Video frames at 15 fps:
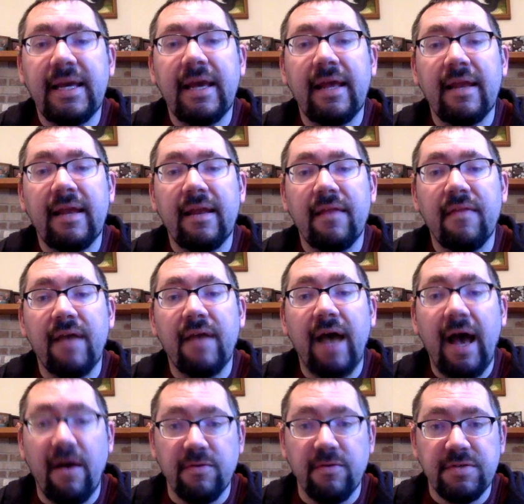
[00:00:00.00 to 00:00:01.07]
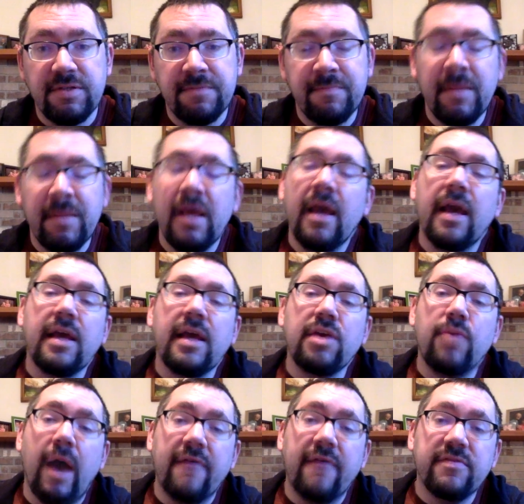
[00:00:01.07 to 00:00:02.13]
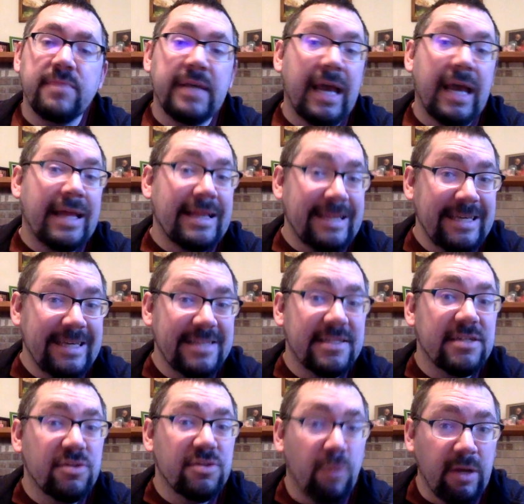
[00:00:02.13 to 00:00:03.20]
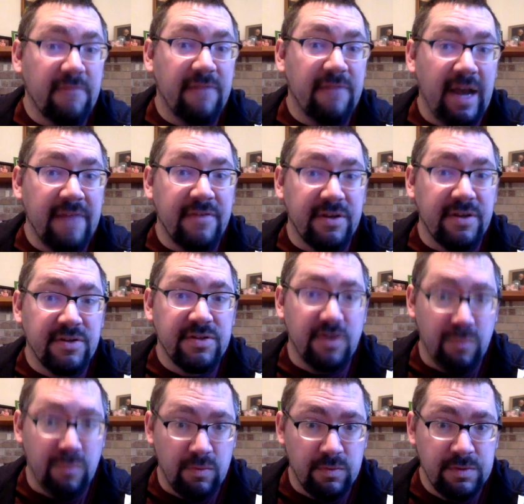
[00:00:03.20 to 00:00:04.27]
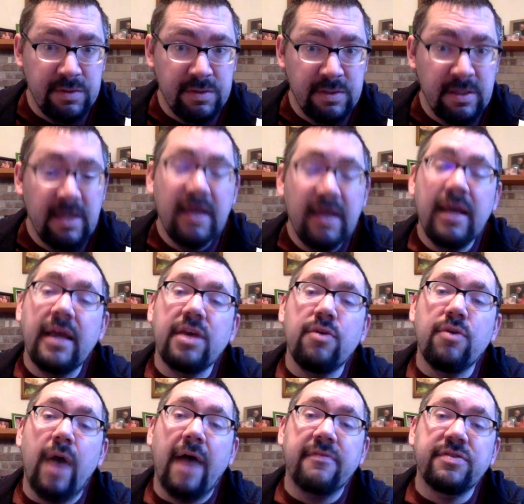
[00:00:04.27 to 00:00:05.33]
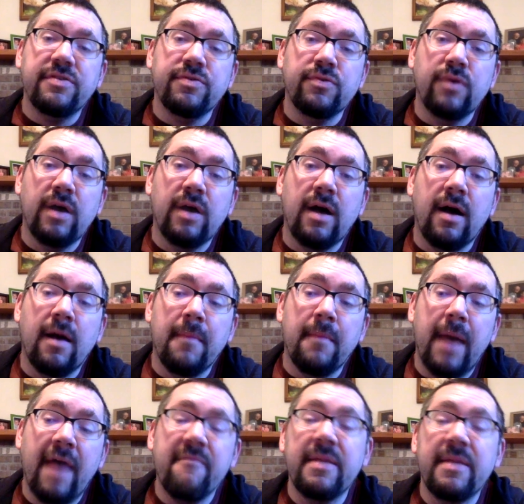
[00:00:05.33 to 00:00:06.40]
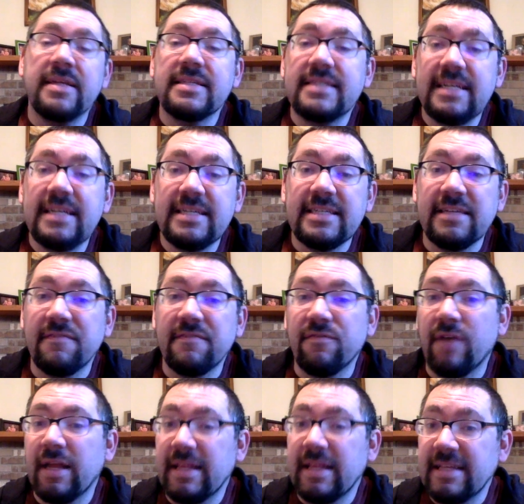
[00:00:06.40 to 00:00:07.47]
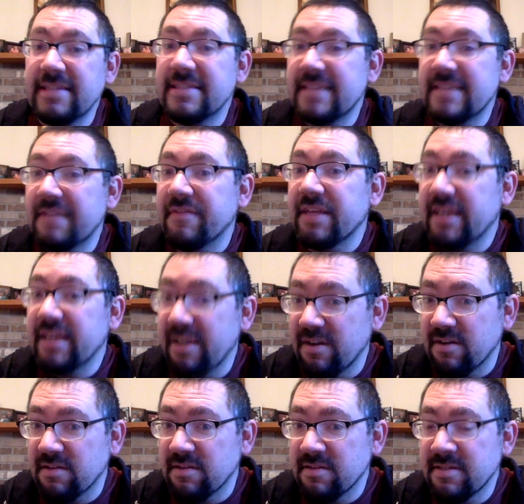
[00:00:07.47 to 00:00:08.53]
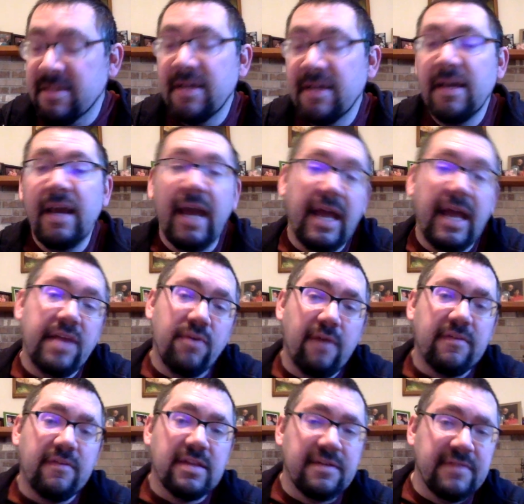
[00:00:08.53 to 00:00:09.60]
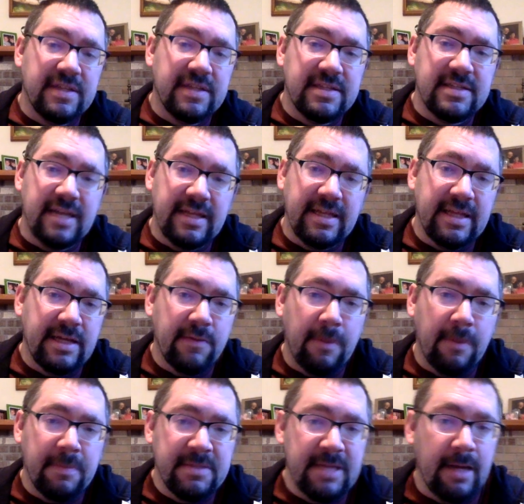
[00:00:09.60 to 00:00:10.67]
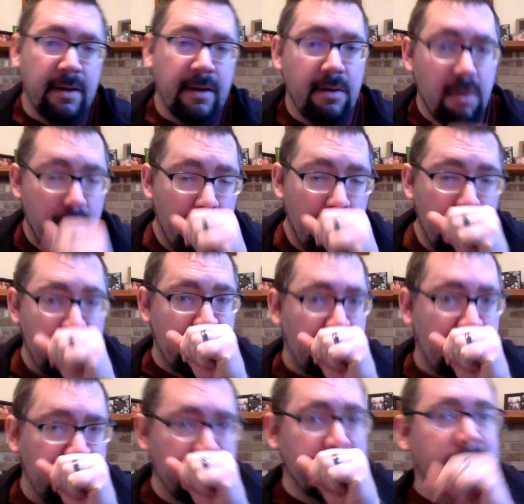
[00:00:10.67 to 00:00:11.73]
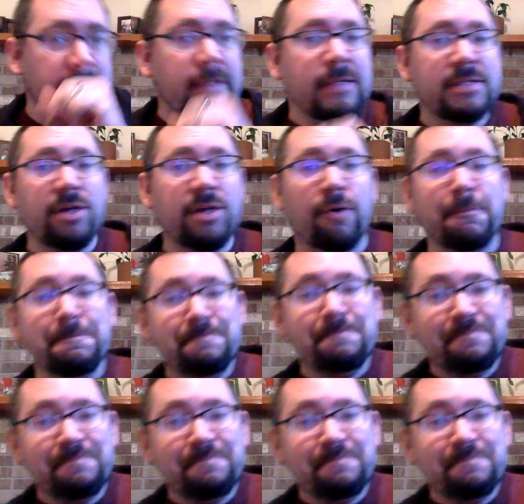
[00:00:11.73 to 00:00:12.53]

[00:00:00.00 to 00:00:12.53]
in the House. You have to be at least 25 years old. You have to have been a citizen for at least 7 years, and you have to live in the state that you represent. So,